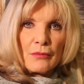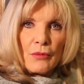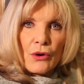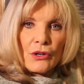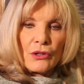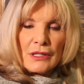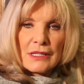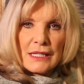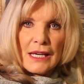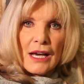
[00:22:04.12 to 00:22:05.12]
tomorrow and
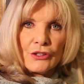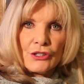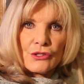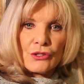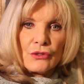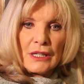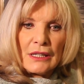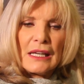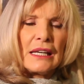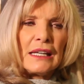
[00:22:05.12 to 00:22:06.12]
see how you're
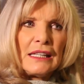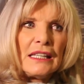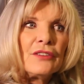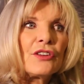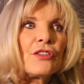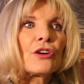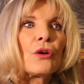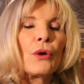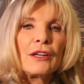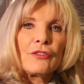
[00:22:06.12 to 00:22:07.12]
doing. Even the
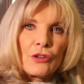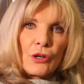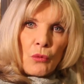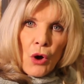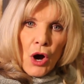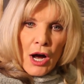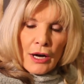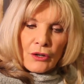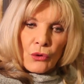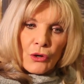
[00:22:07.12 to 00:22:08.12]
going for a
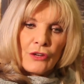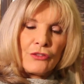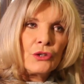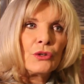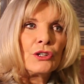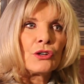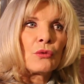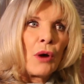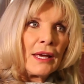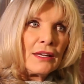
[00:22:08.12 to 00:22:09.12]
walk, or if you and your
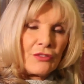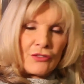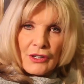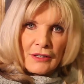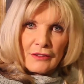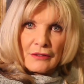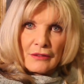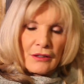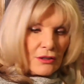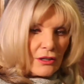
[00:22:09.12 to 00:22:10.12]
wife,
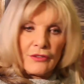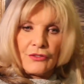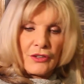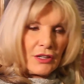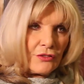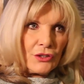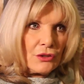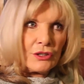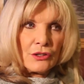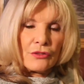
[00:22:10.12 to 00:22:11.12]
or if
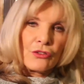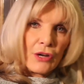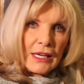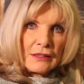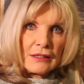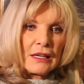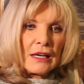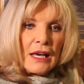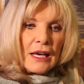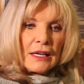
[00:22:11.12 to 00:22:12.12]
you and your friend
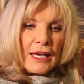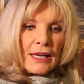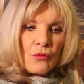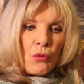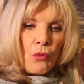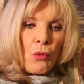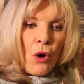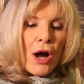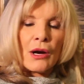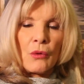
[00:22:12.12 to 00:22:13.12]
can
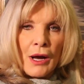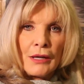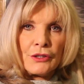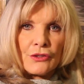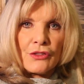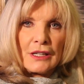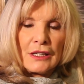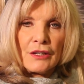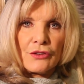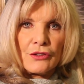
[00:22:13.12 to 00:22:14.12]
walk while you're
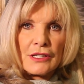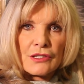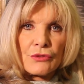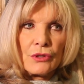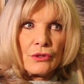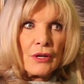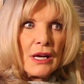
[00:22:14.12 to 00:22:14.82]
thinking things through.